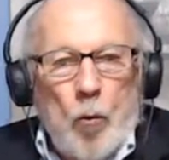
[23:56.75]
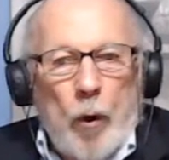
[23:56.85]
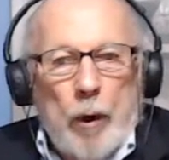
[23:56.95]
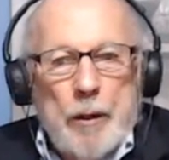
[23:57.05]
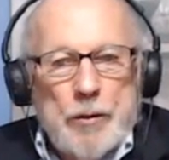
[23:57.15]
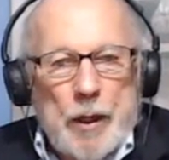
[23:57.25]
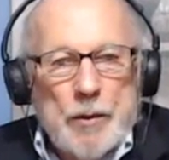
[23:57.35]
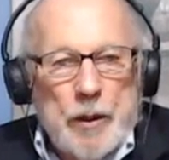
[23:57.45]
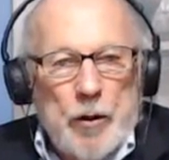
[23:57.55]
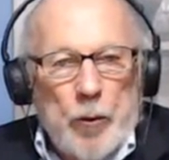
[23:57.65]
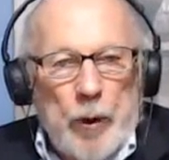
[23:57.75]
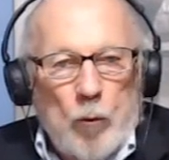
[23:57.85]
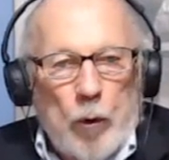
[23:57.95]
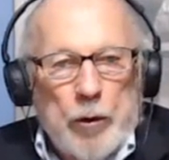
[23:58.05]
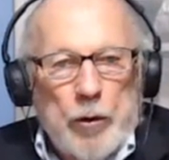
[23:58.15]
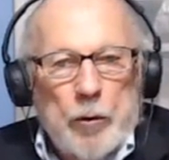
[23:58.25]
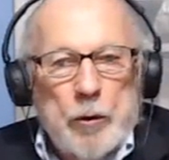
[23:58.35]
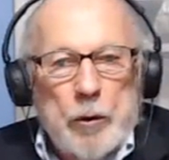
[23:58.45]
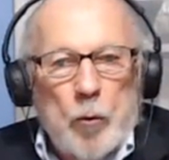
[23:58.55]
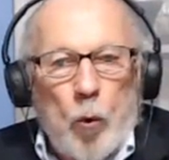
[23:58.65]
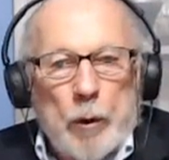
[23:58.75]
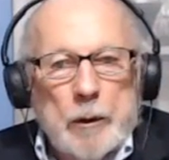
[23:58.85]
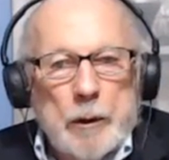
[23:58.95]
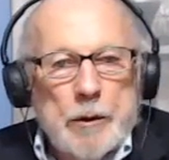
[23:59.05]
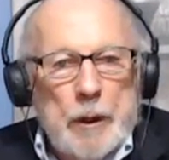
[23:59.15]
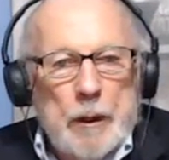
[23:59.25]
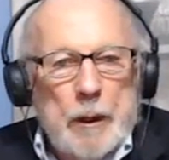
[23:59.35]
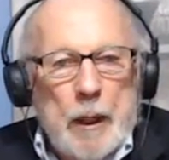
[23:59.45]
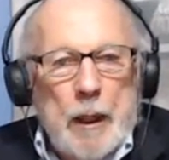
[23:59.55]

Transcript: where he says that you're in, where you're worthless and